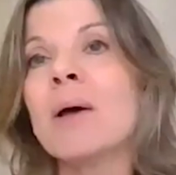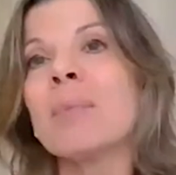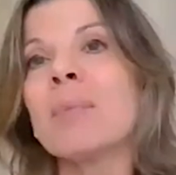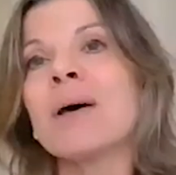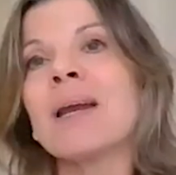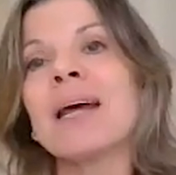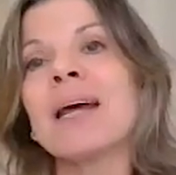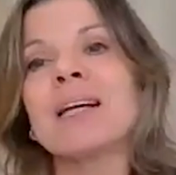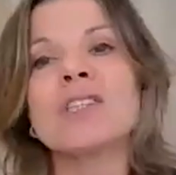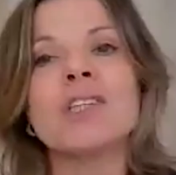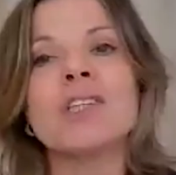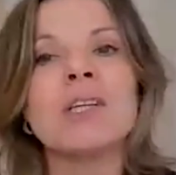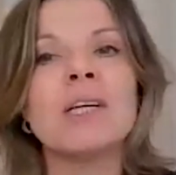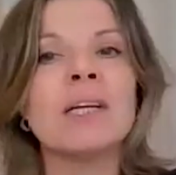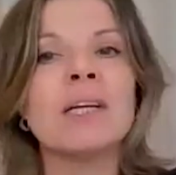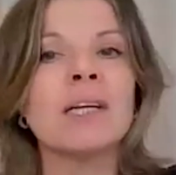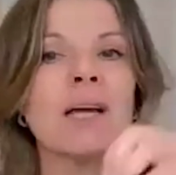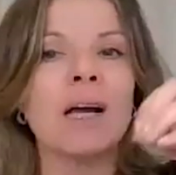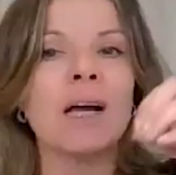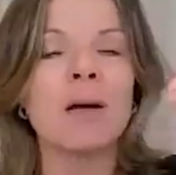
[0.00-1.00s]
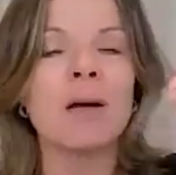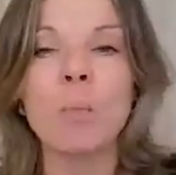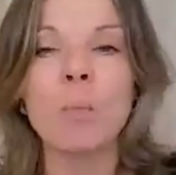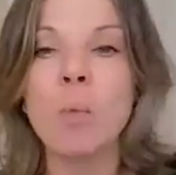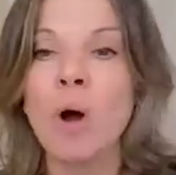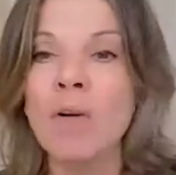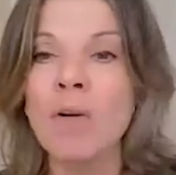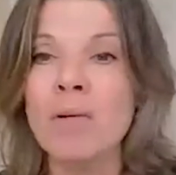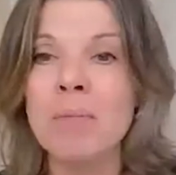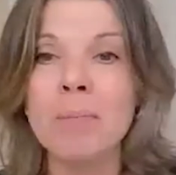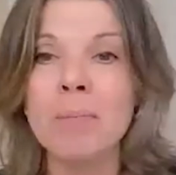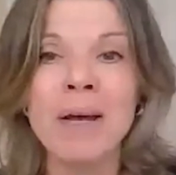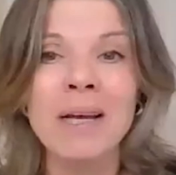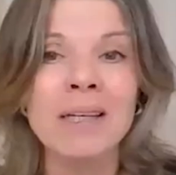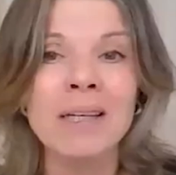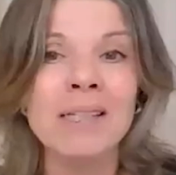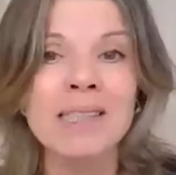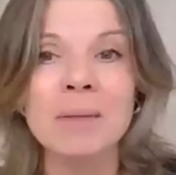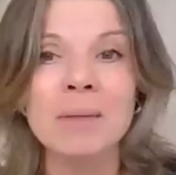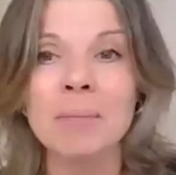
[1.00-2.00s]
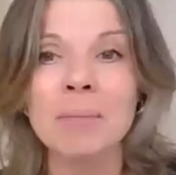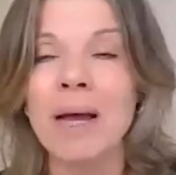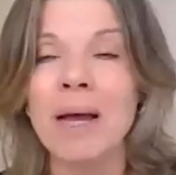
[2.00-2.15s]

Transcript: but actually Warren Bennis